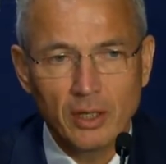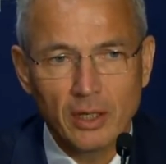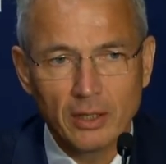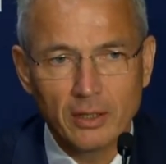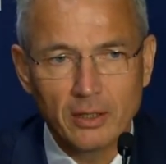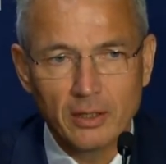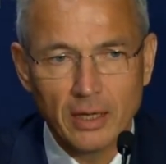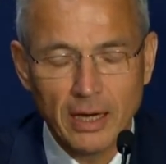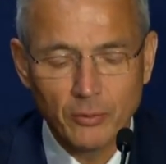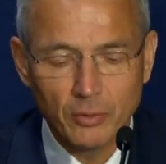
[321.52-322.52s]
at the
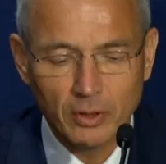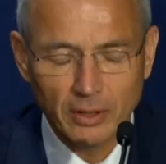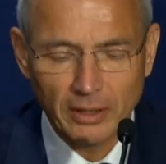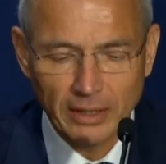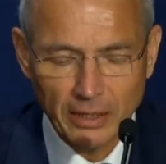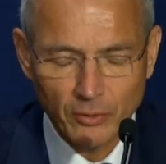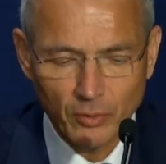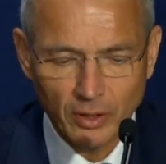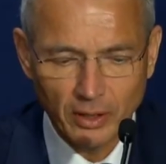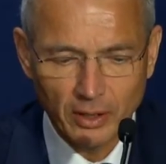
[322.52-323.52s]
annual uh,
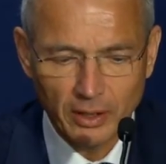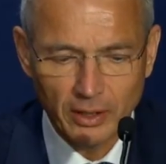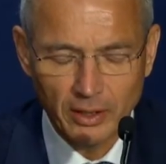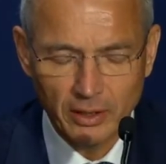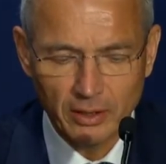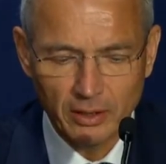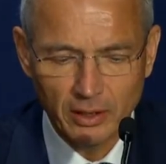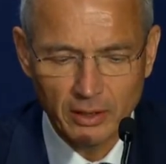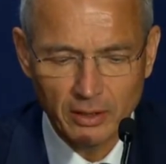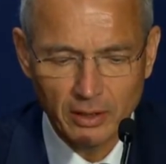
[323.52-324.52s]
gathering uh, in,
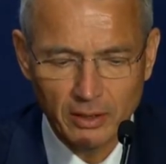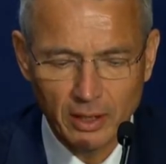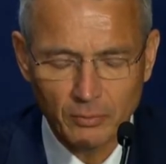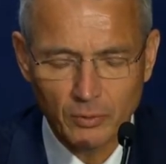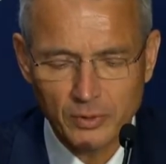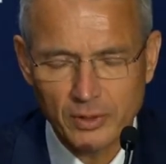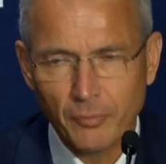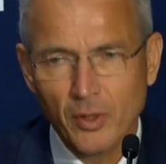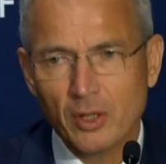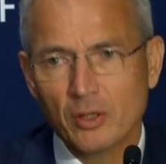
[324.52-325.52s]
in, in Davos.
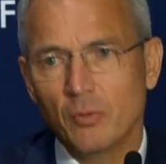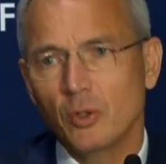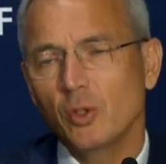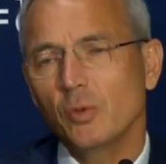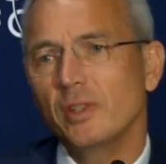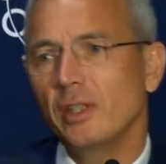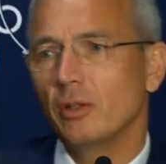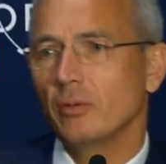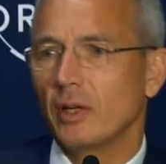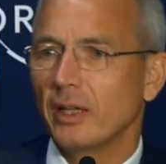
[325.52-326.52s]
So what you see
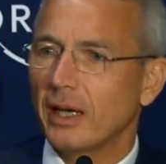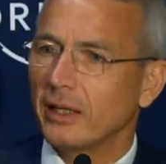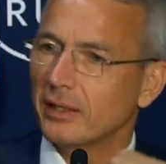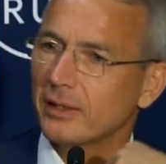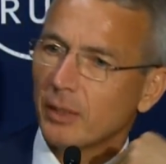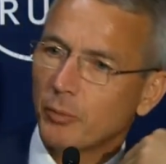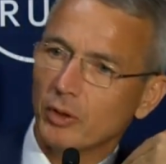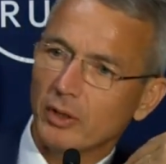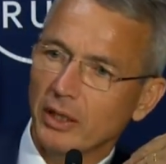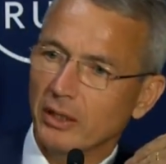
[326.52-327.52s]
on one hand, it's
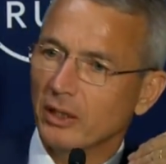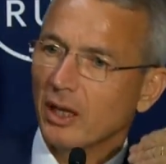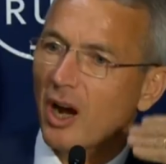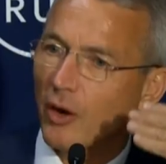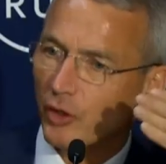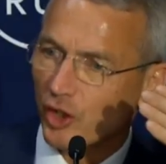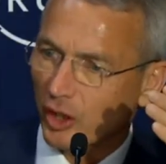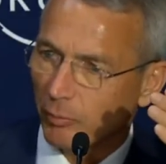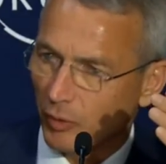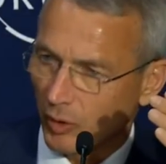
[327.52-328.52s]
somewhat
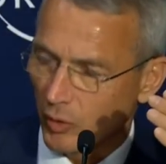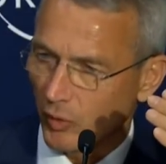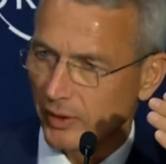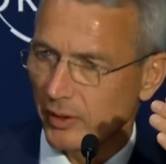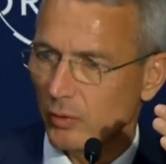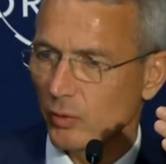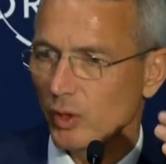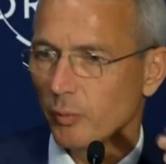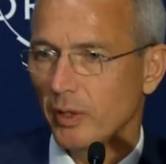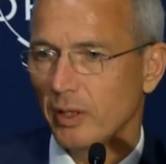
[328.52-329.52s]
encouraging progress, so to
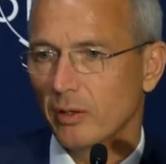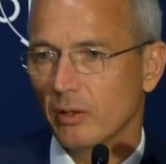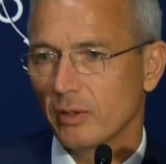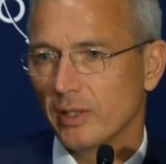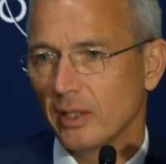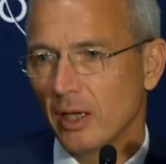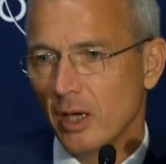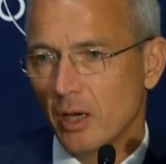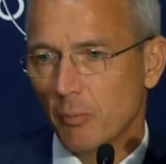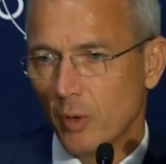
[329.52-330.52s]
speak. You know, I think
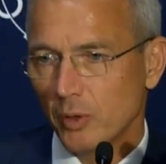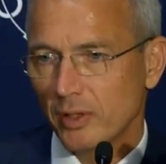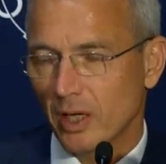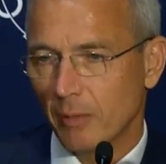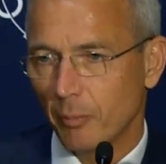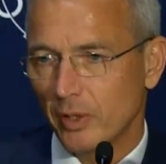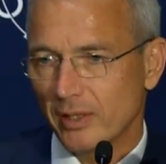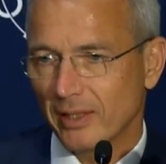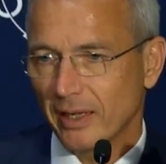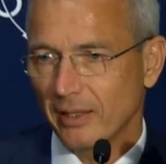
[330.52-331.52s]
most
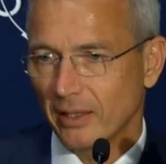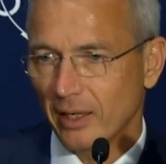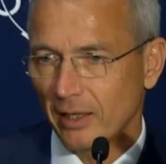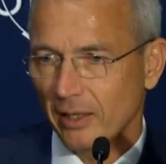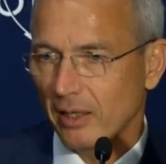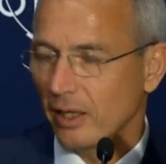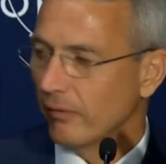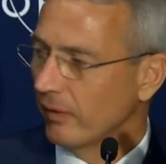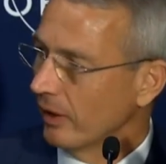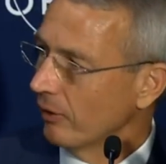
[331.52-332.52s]
companies are getting clearly
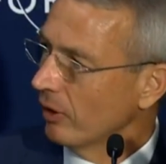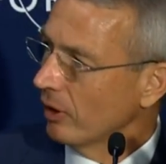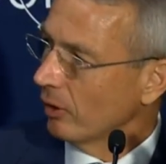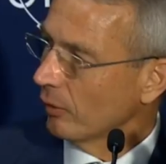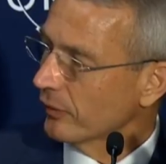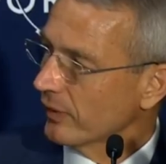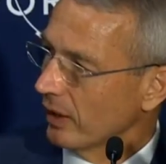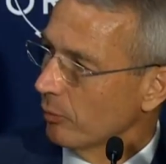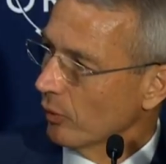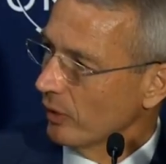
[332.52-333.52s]
aware of
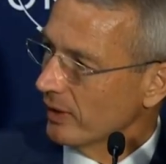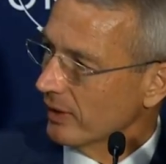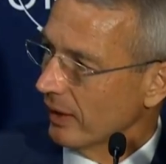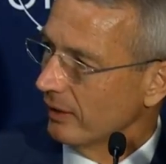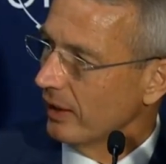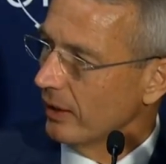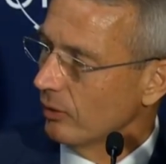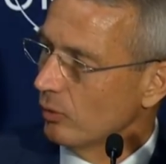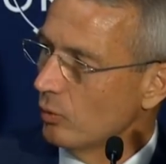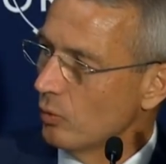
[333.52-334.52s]
cyber risk and they
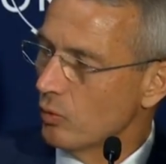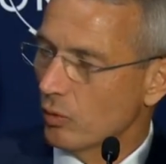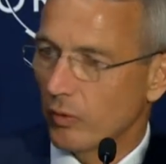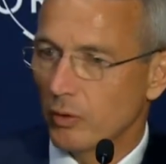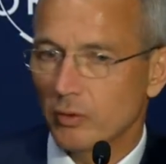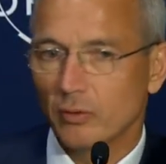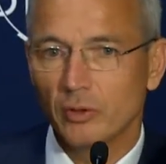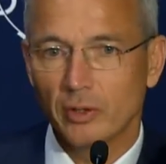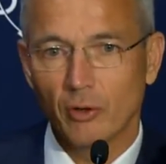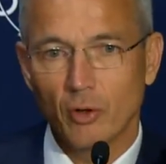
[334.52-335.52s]
do, quote
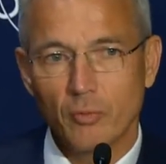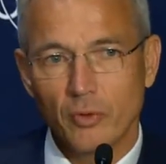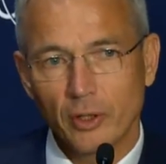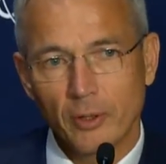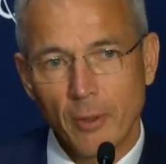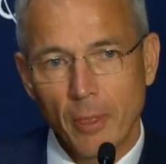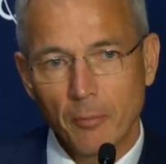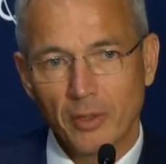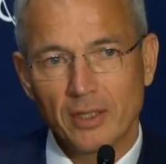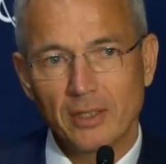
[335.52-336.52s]
unquote, their homework.
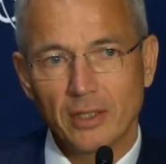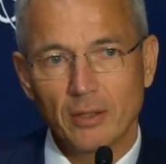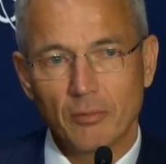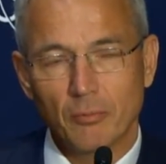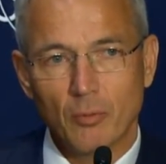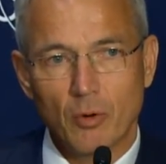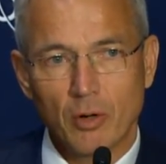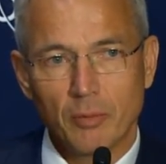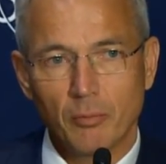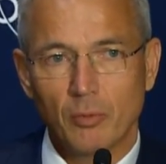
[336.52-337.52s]
But I think
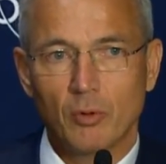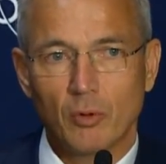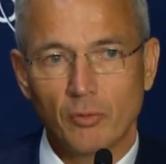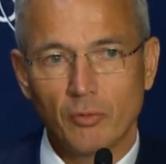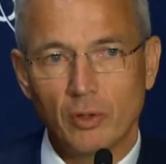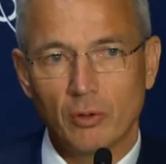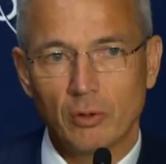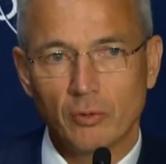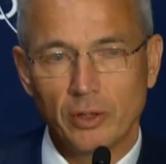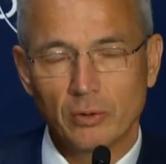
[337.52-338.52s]
more and more we
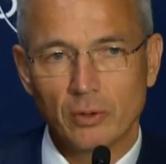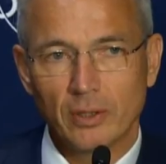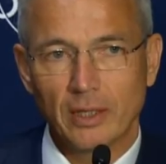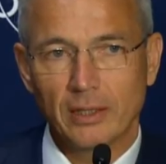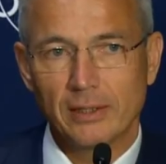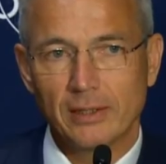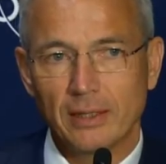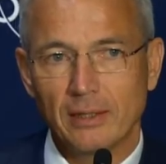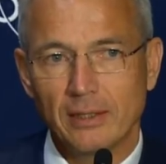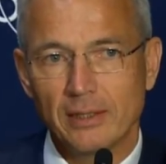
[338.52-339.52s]
all recognize
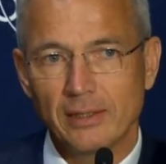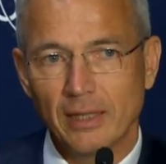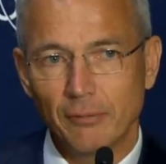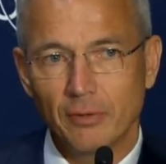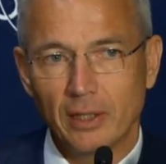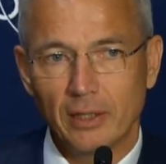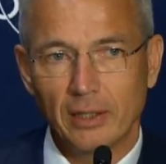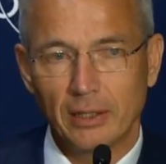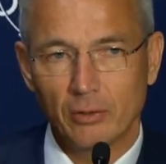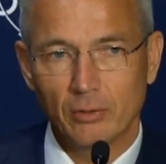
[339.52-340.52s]
that this is
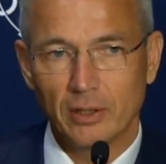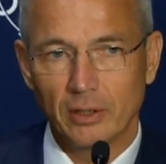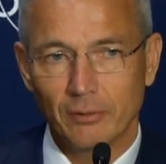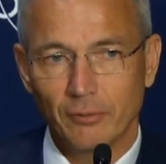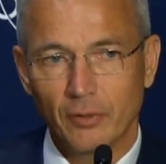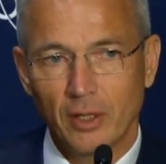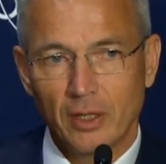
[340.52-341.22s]
definitely not enough.